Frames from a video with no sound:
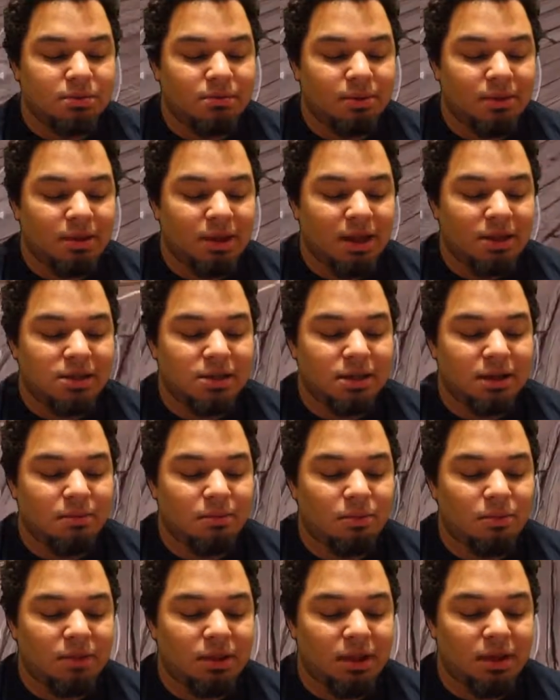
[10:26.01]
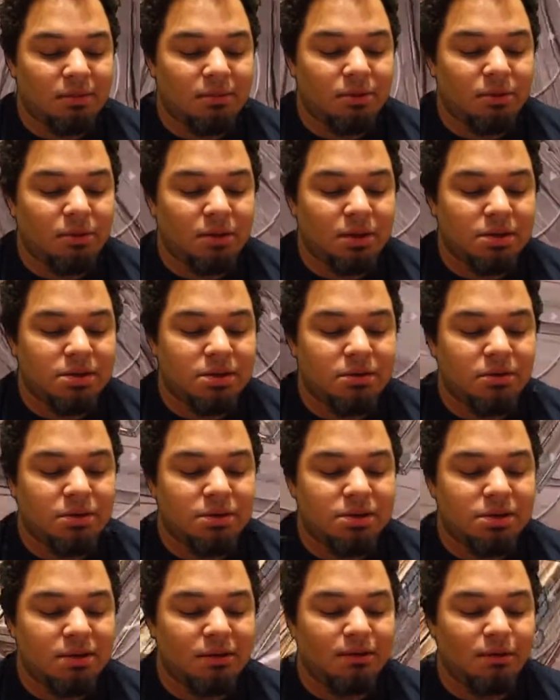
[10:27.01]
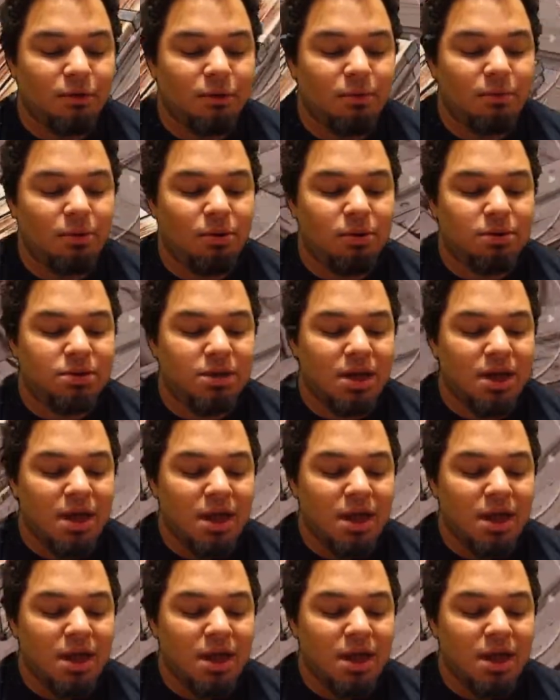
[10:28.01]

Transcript: But that's the number one thing I'm doing, is increasing the floorboards.